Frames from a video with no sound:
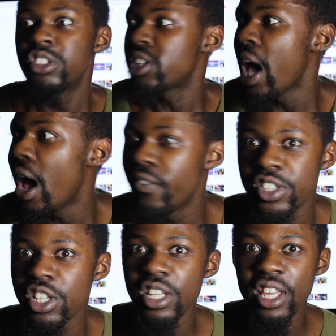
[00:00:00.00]

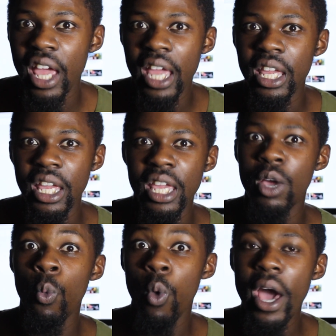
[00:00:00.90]
scavenging, can't
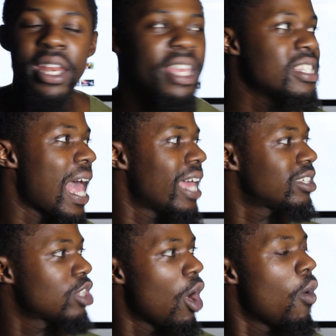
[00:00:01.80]
eat? What is,
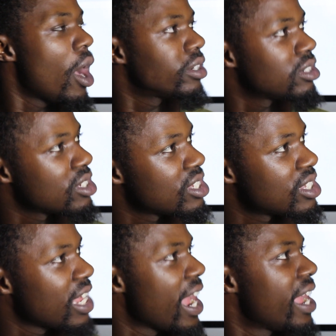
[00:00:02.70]
I don't
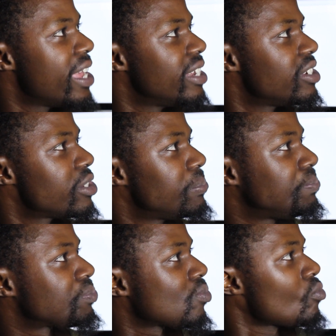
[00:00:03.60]
understand
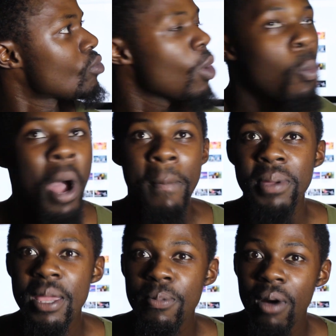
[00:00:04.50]
why
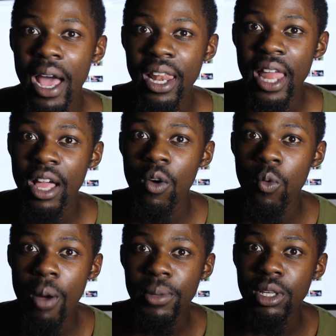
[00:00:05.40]
people act like a
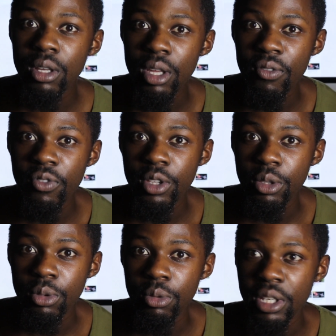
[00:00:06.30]
woman cooking for
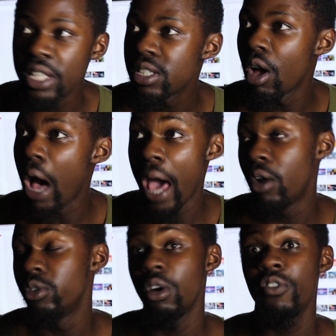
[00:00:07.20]
you is, I
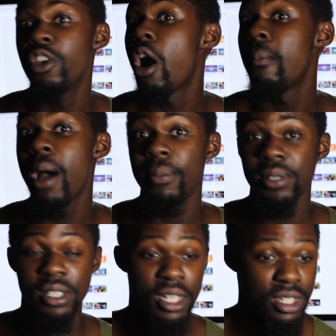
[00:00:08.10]
don't know if y'all
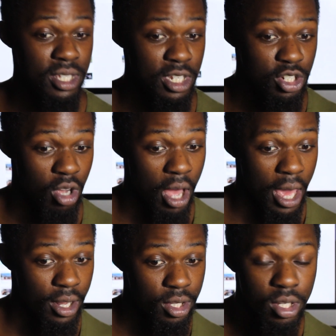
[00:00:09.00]
mamas didn't teach y'all
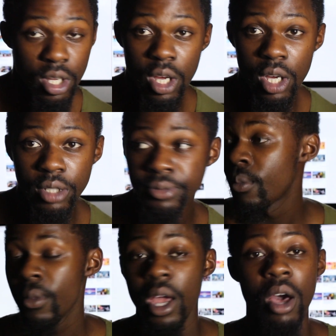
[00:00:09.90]
how to cook.
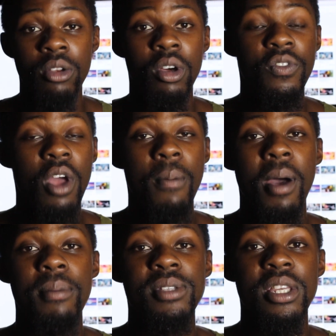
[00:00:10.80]
I don't know if y'all
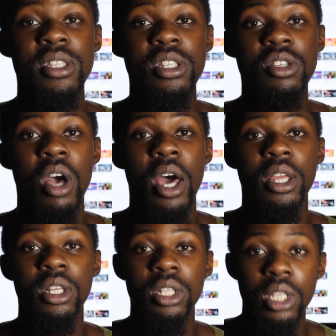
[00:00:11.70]
mamas ain't teach y'all how
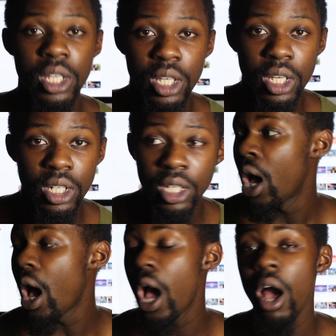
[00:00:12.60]
to clean.
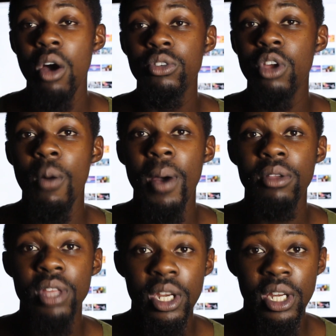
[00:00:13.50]
I don't know
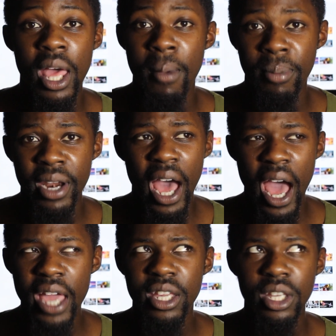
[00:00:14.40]
about none of that, but
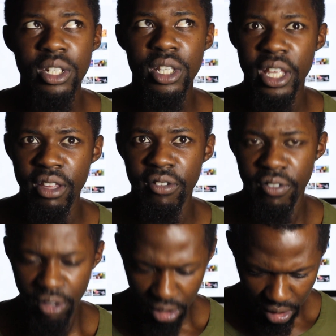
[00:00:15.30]
I can
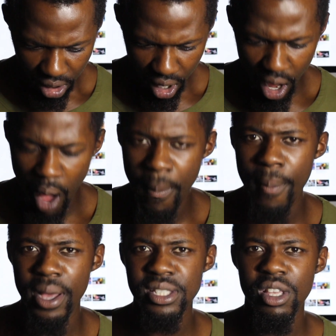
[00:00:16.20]
live all
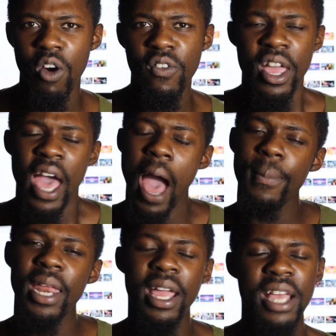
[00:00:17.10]
by myself. I
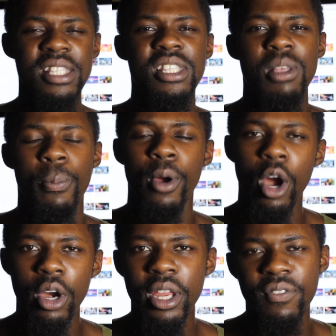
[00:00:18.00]
mean, I guess it's a
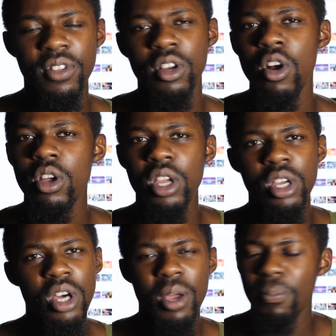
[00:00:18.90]
perk if the girl can
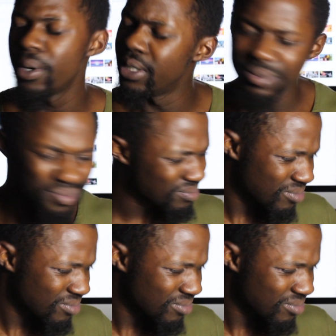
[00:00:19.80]
cook, but